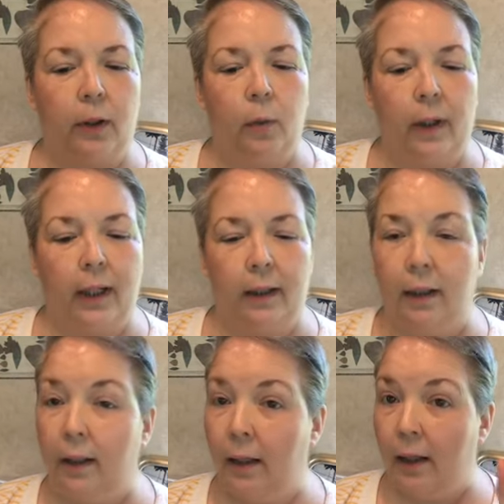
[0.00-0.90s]
little way
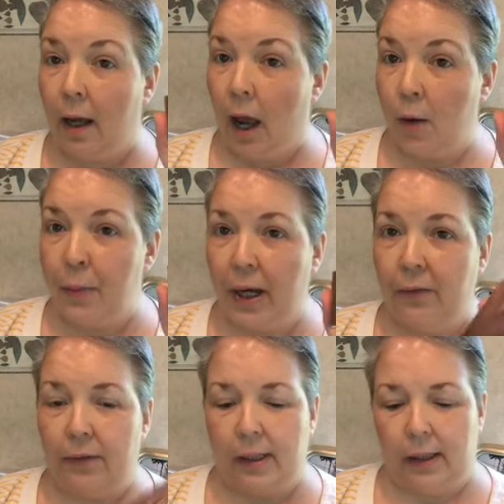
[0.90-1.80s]
and
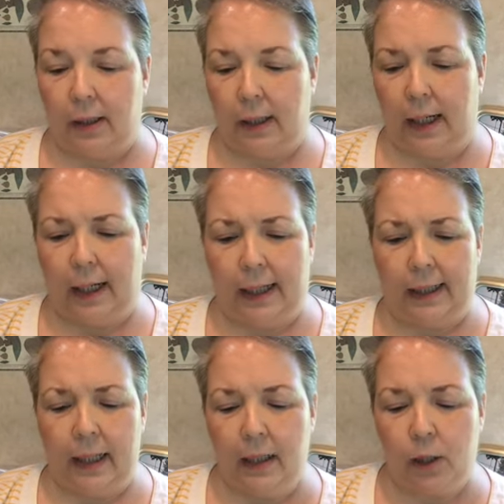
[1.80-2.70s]
paid for this little guy. I
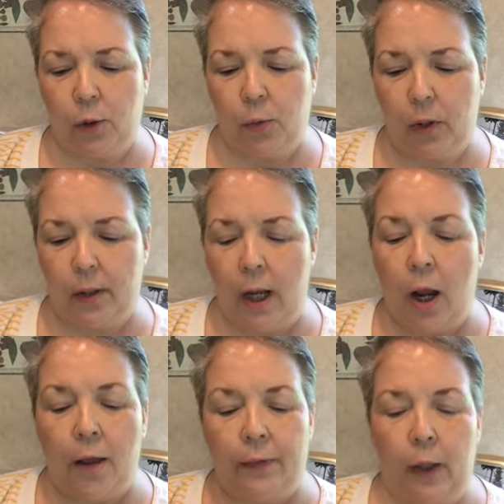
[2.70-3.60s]
think this one,
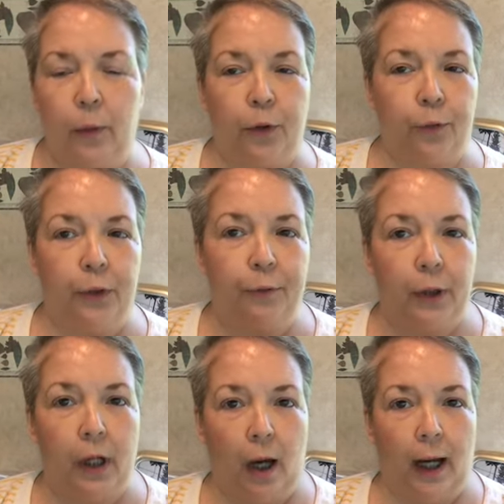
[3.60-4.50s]
they were $3
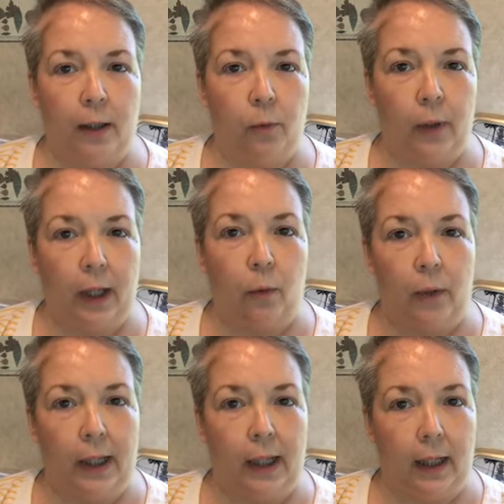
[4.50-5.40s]
for $9 when I
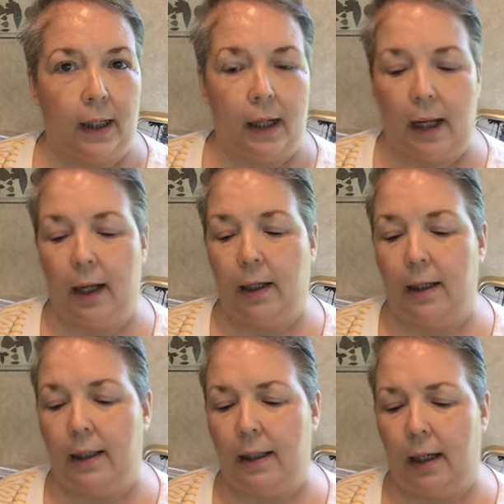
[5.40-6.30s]
went in,
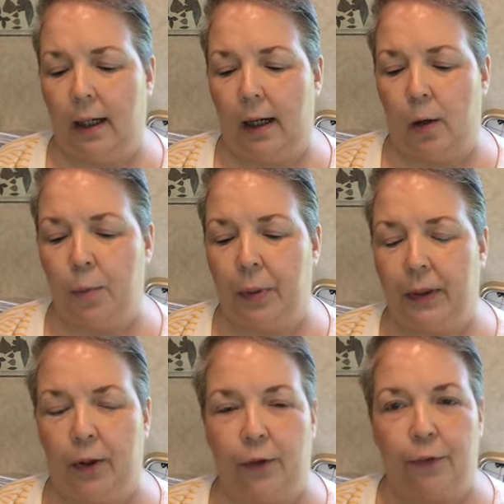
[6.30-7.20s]
and
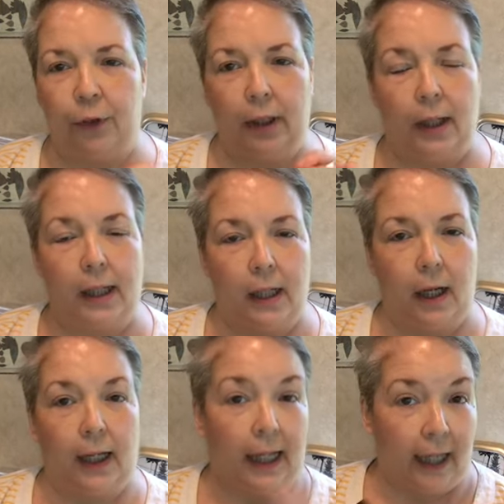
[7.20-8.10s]
but they're
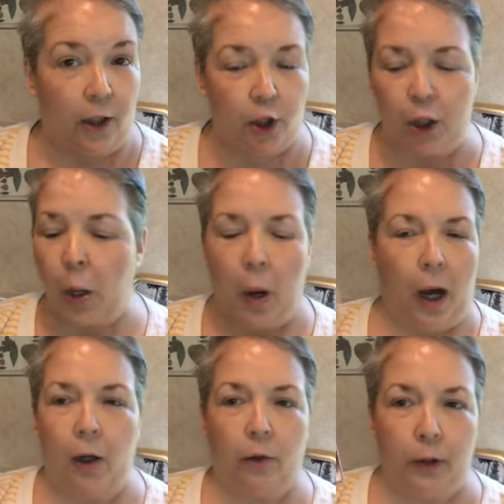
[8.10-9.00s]
$3.99 each.
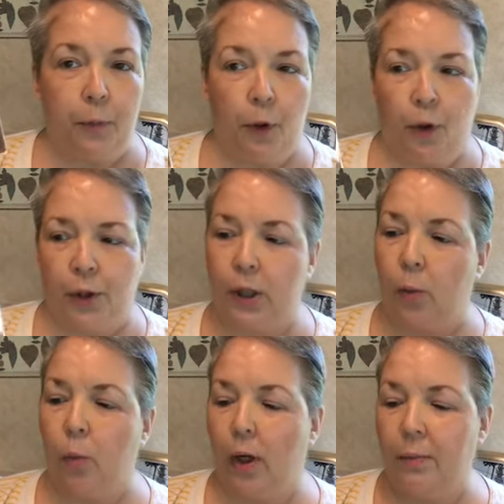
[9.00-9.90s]
I only purchased
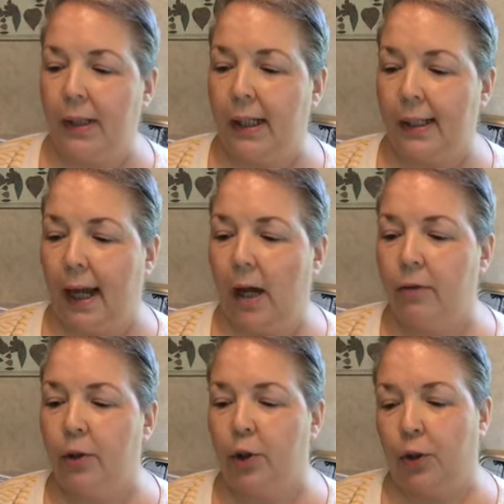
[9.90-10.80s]
the one because I
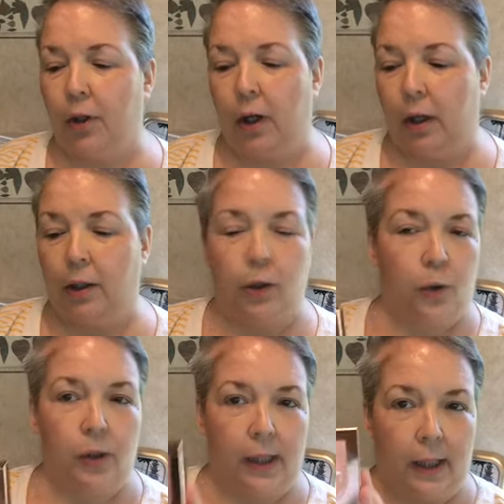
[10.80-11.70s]
haven't
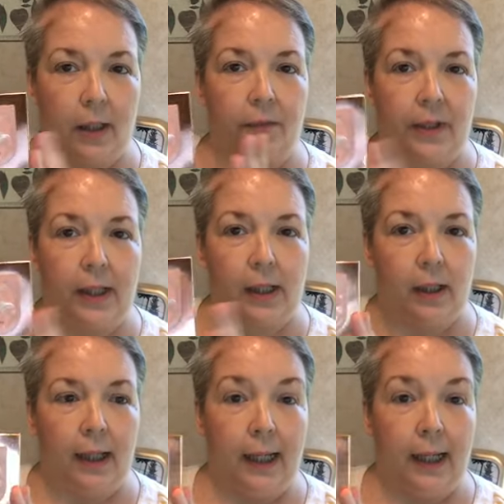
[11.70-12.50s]
used any of these